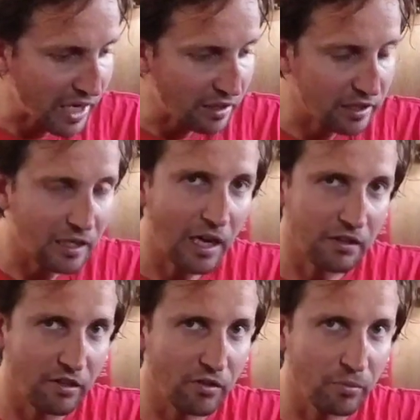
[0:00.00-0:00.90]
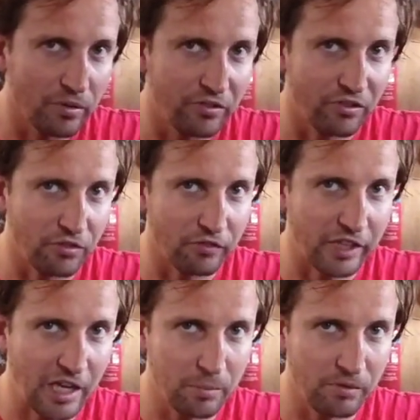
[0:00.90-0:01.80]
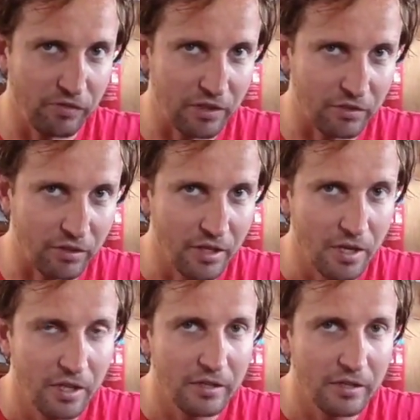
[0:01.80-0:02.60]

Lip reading: Mainly a lot of the other ones just have a carbon filter.